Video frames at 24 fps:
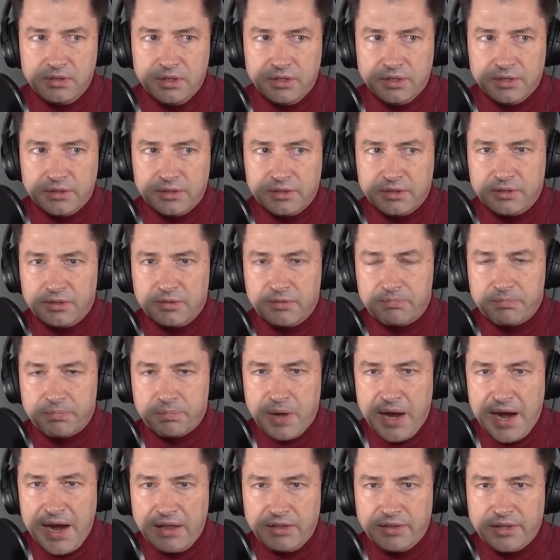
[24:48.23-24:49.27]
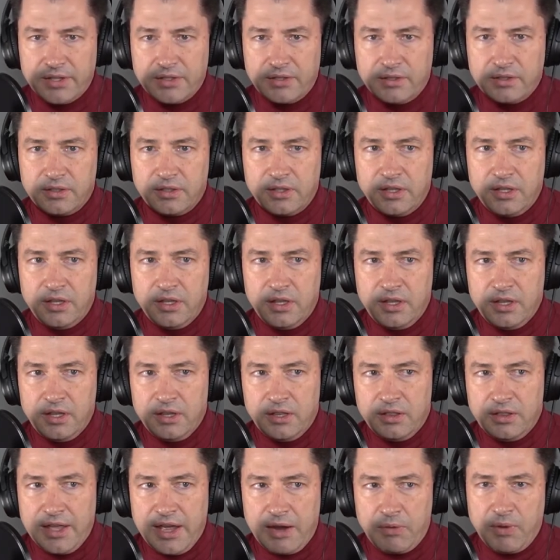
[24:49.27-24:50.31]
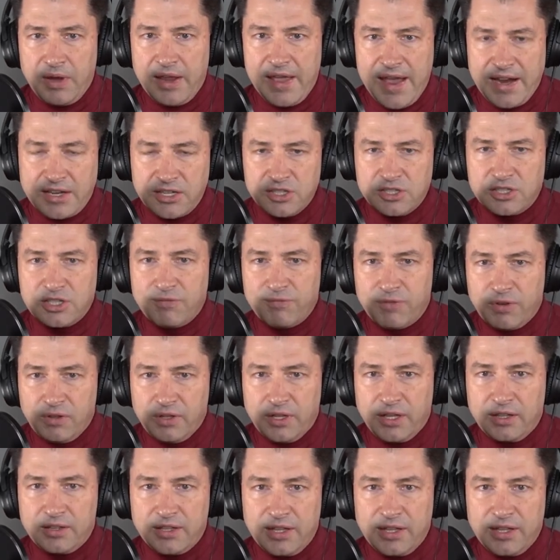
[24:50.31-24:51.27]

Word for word: a pilot that reacted differently,